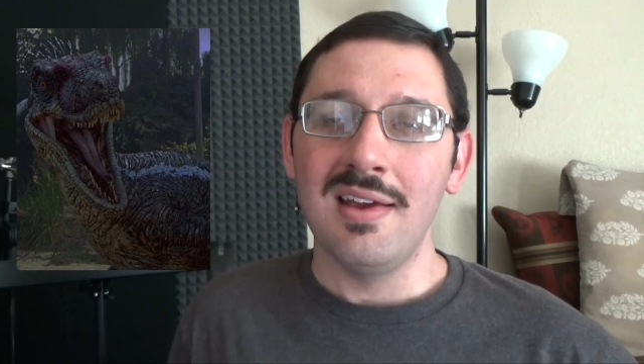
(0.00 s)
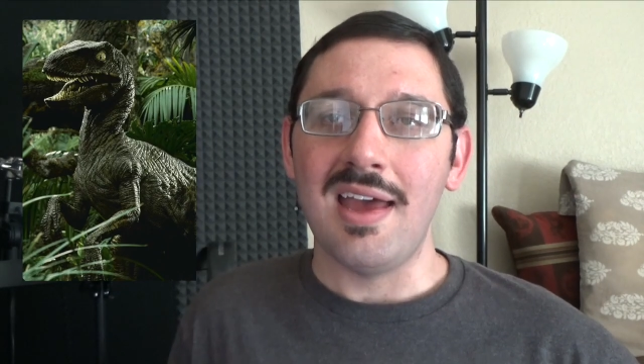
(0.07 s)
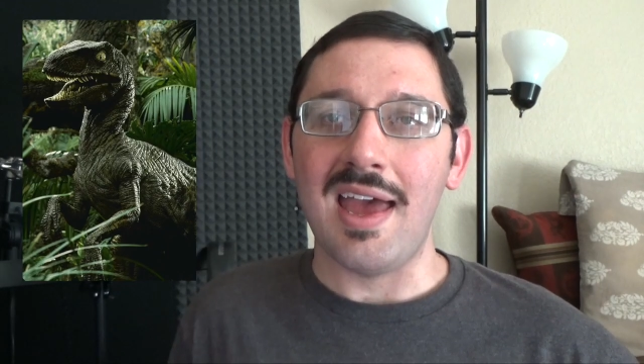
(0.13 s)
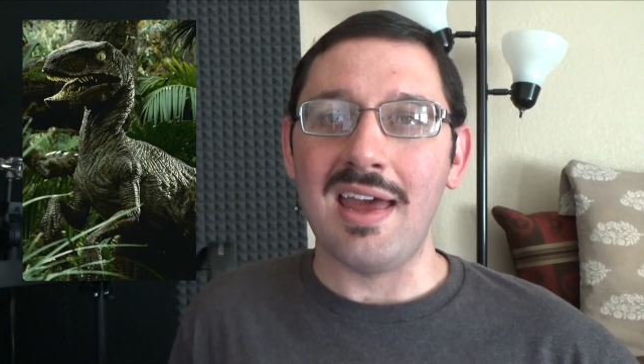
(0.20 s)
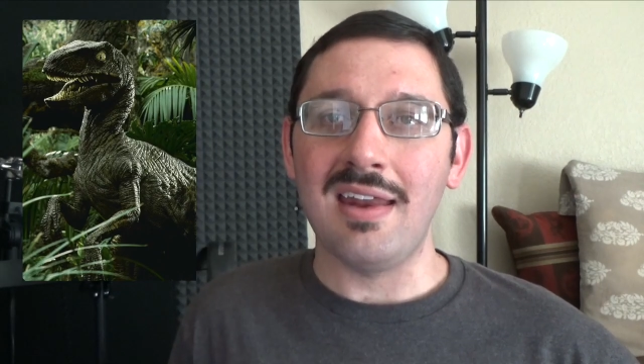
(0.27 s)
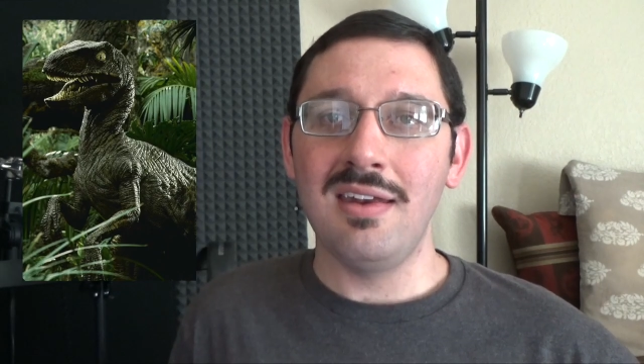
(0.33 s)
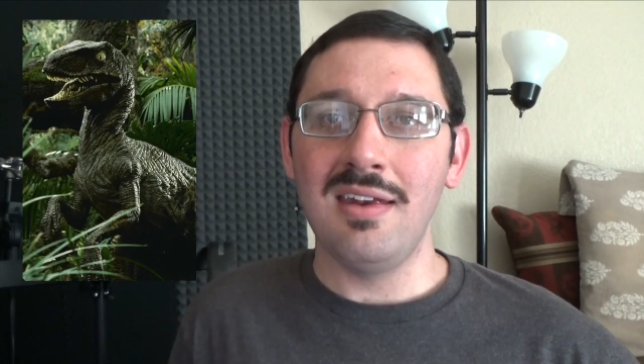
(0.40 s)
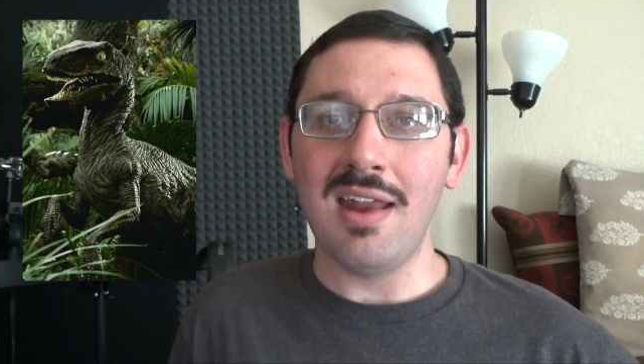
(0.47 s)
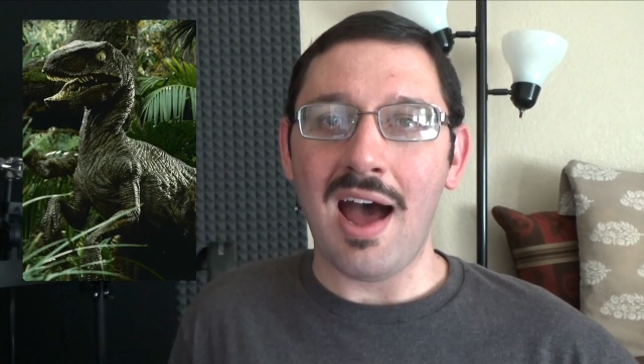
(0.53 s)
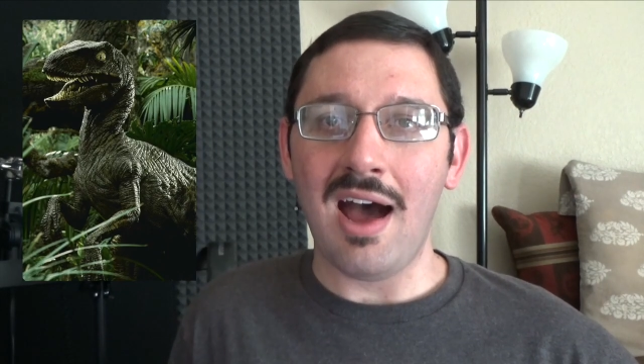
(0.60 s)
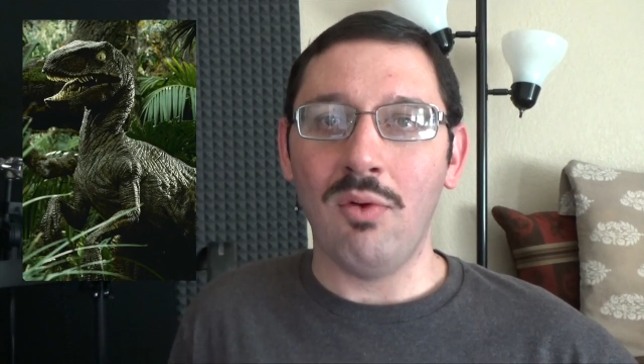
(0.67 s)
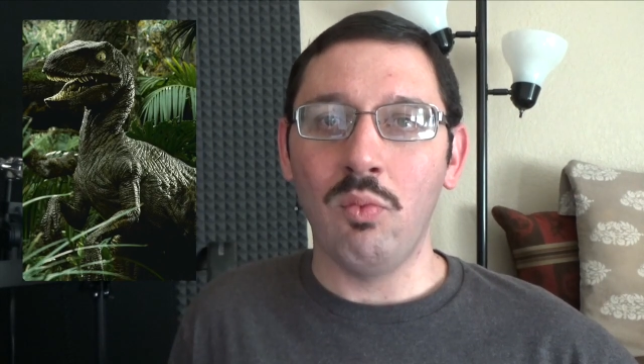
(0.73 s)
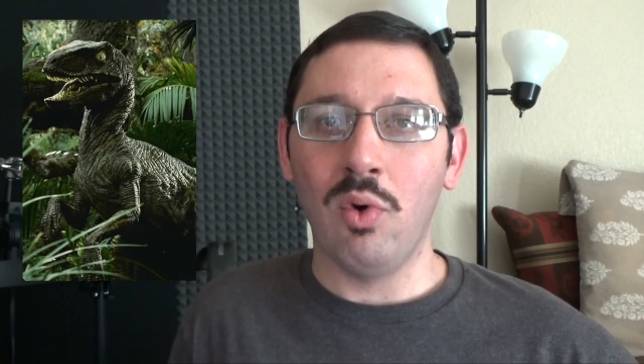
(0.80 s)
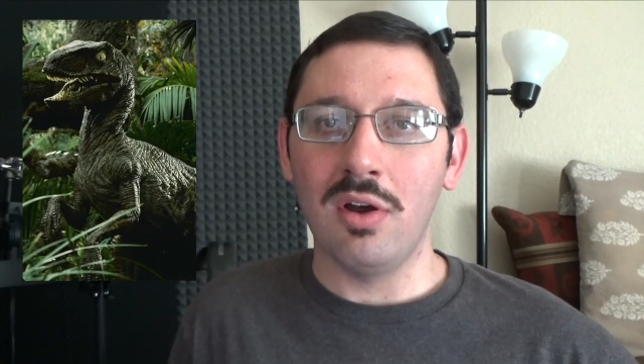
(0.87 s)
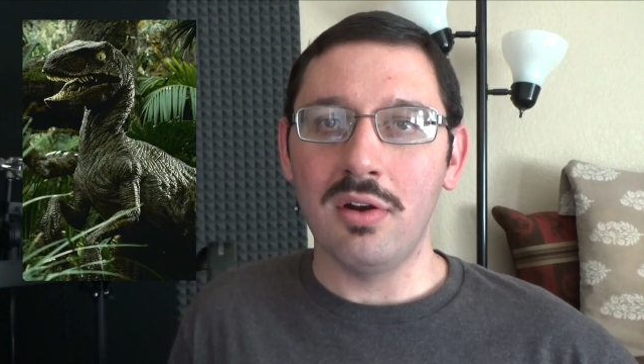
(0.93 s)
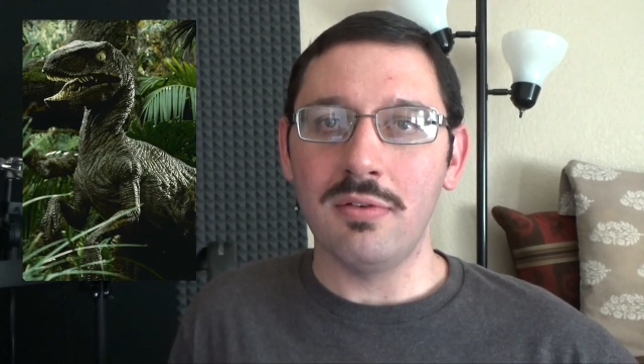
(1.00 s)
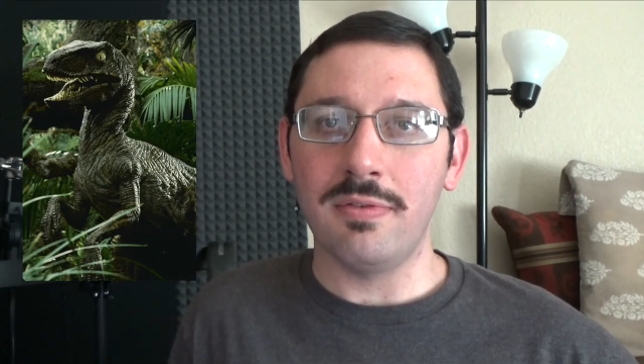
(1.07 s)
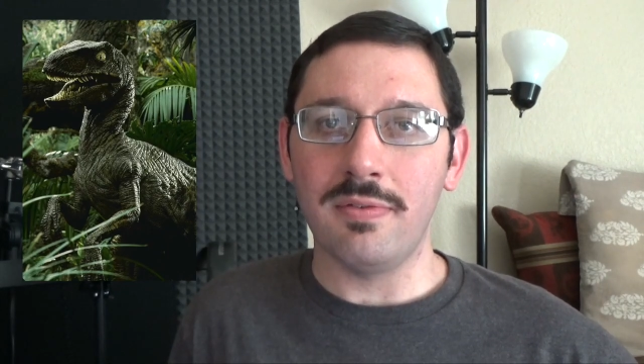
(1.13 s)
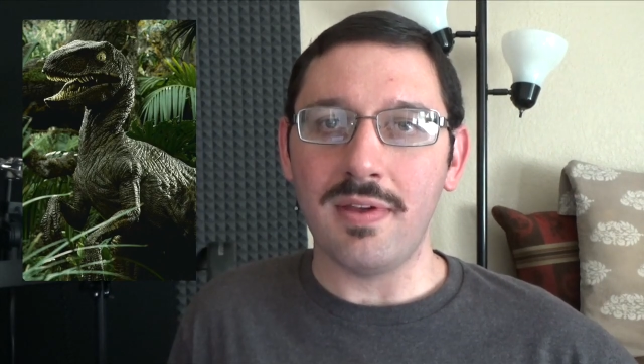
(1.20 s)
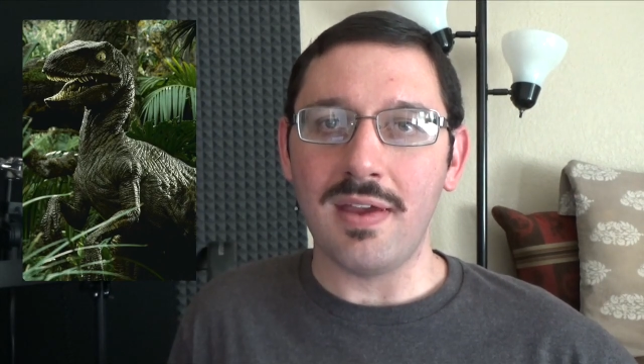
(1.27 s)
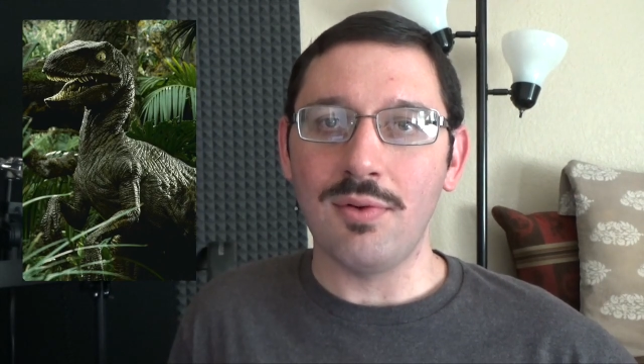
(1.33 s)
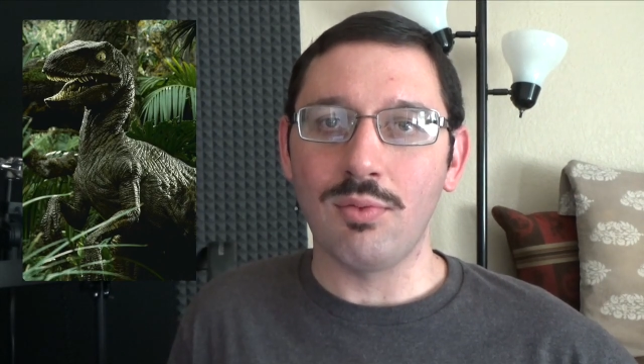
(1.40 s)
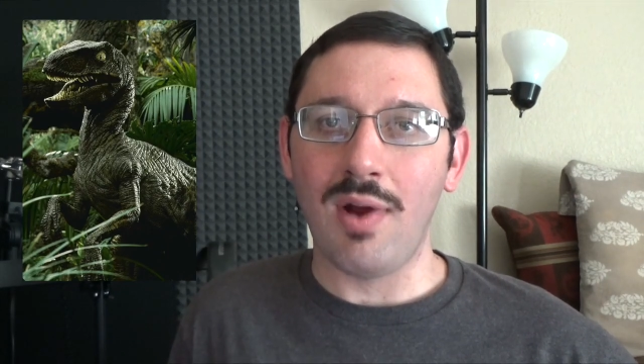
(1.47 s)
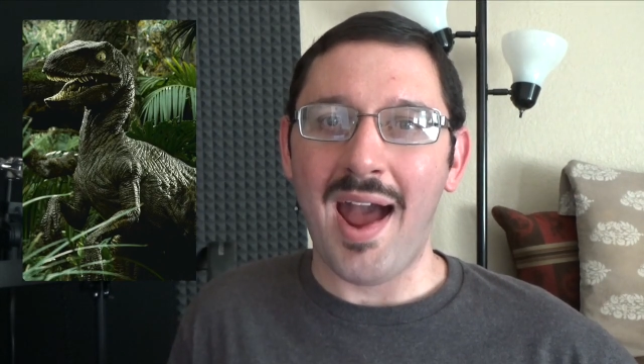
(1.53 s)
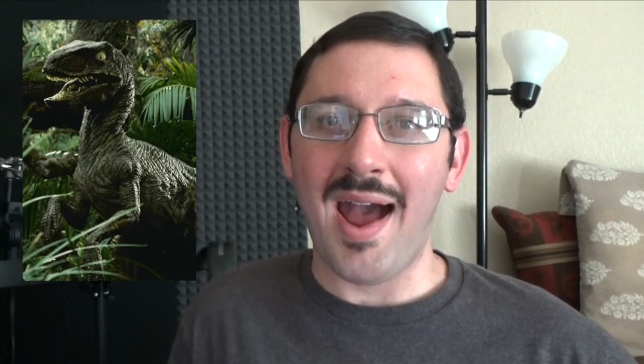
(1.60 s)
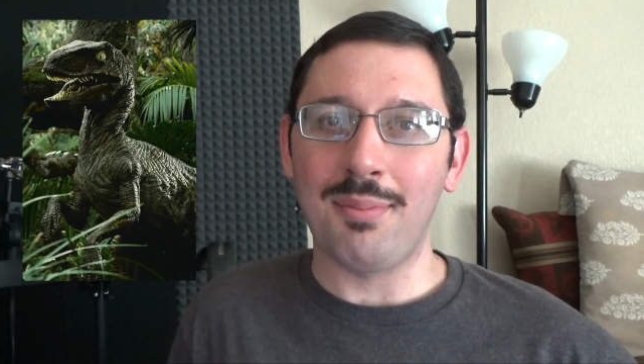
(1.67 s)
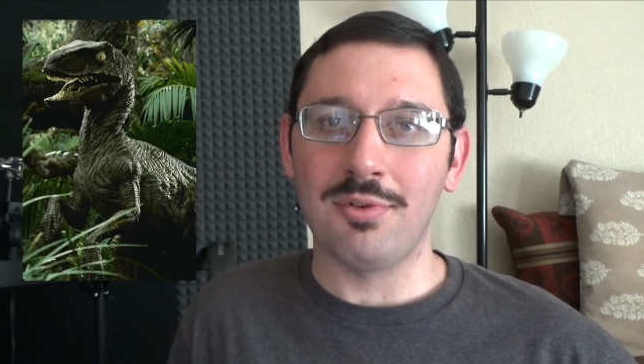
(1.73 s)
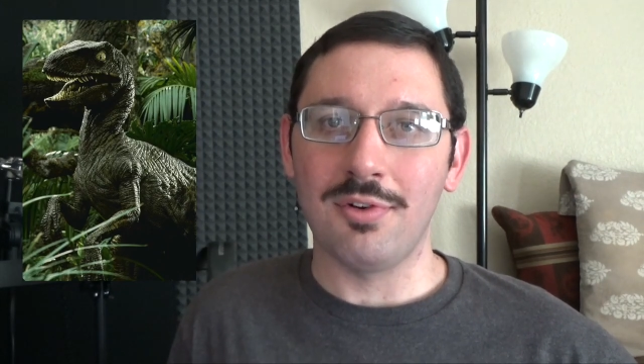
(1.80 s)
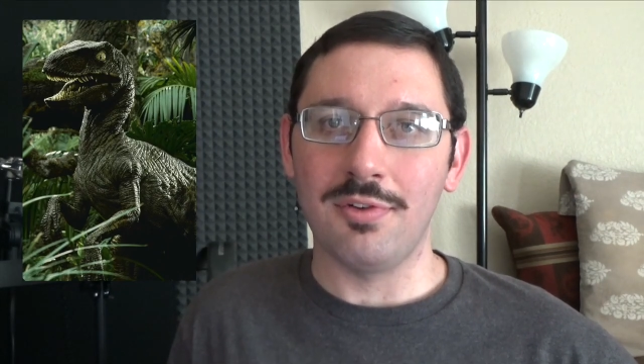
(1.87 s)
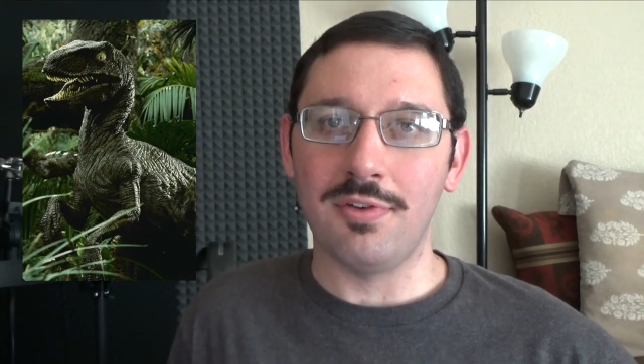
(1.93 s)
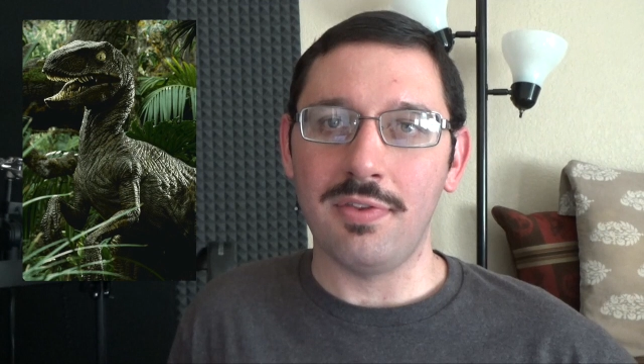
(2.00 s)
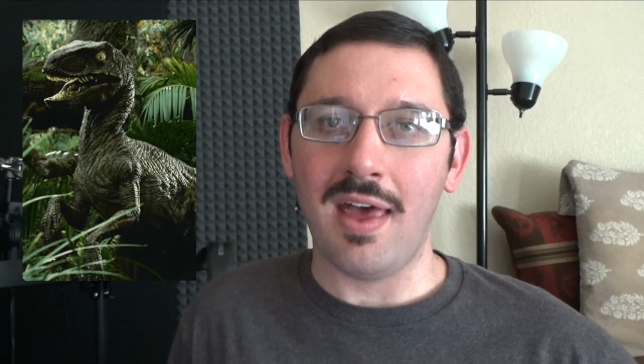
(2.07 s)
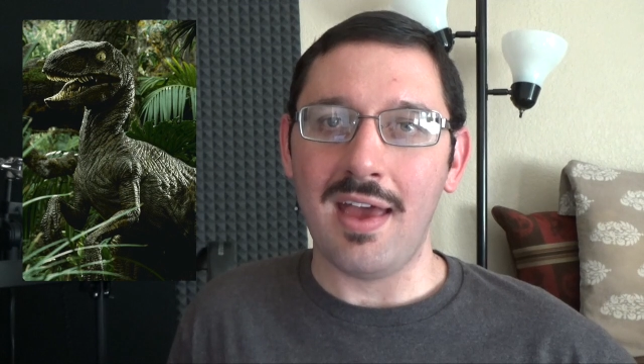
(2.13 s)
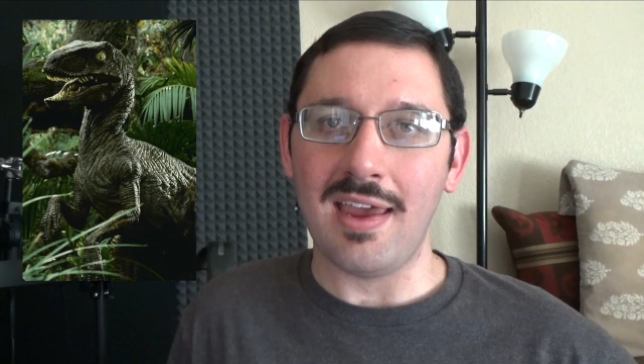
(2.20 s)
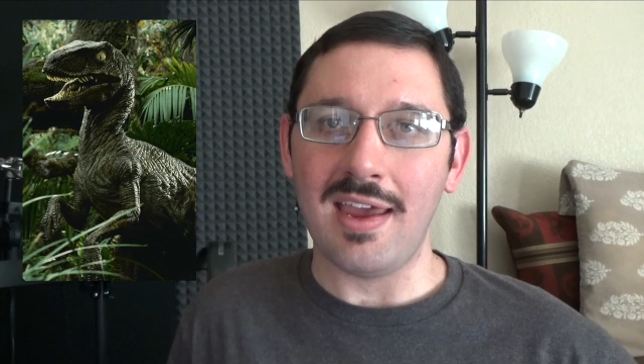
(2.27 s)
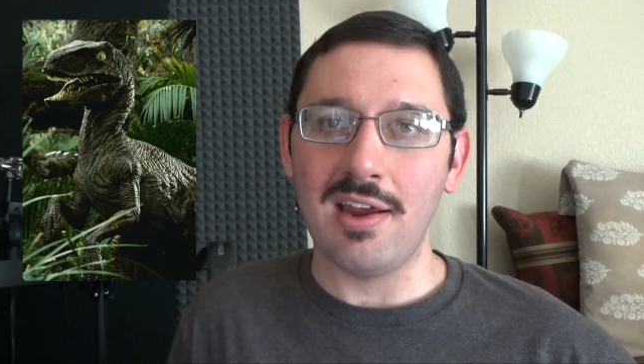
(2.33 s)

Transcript: and not one of the raptors that